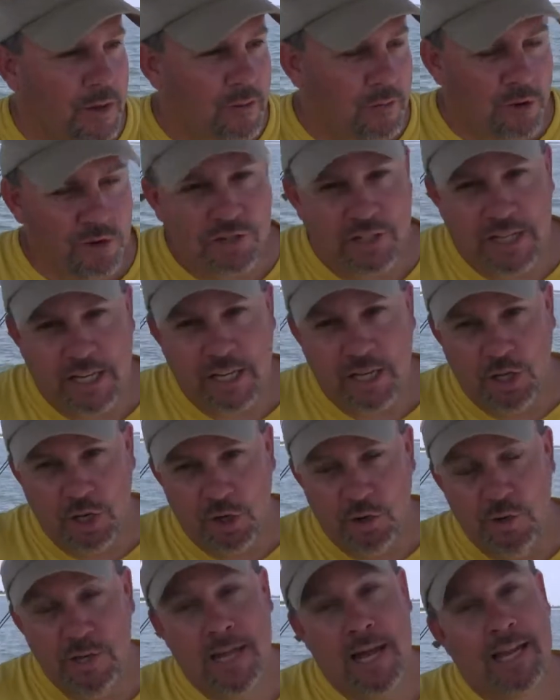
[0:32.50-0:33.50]
First thing you do,
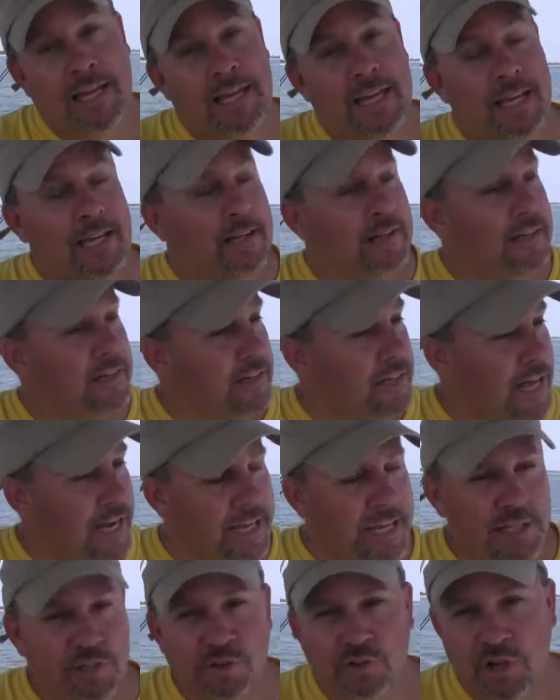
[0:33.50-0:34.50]
you gotta
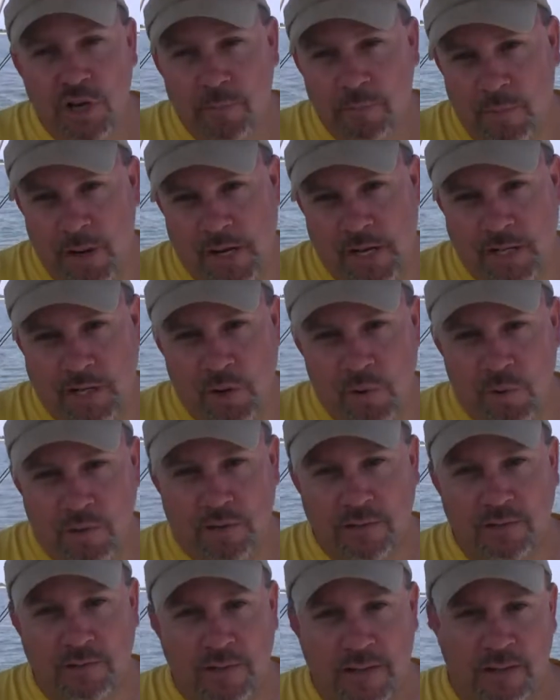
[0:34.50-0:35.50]
get your chum bucket going,
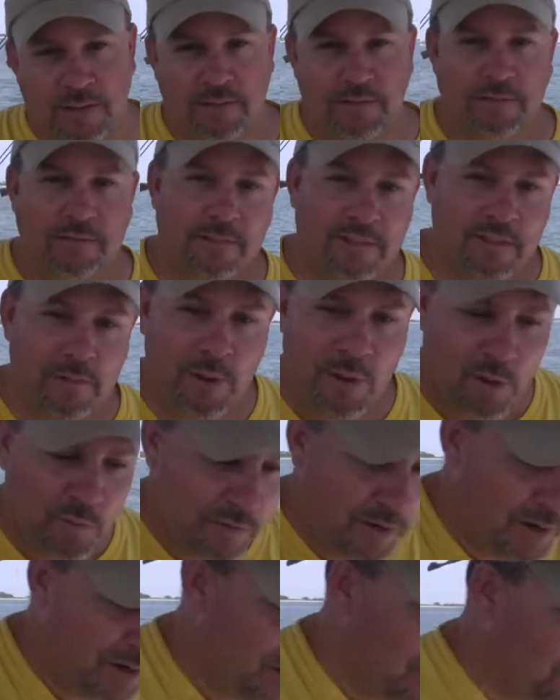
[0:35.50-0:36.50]
and come on over
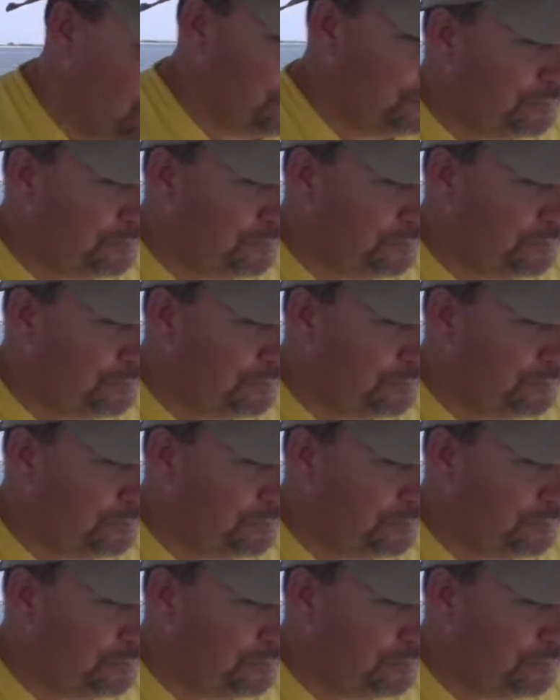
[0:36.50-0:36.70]
here.